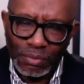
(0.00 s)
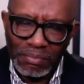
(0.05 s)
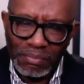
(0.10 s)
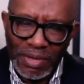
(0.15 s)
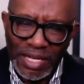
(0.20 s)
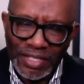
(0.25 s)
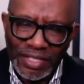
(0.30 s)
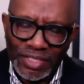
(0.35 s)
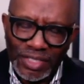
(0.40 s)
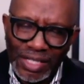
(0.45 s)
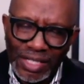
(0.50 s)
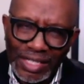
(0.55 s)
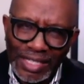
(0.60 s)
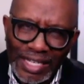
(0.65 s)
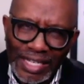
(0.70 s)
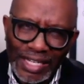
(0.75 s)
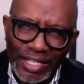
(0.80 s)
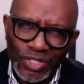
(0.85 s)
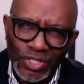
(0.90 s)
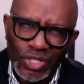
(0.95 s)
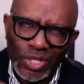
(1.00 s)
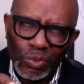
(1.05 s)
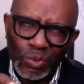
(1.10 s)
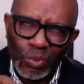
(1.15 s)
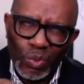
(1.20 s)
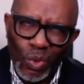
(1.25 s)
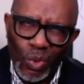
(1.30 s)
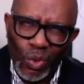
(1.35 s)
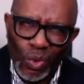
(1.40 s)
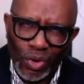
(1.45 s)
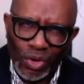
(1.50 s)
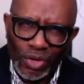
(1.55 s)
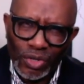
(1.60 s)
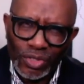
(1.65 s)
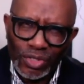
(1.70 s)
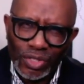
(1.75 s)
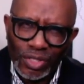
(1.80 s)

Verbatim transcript: means to lean toward.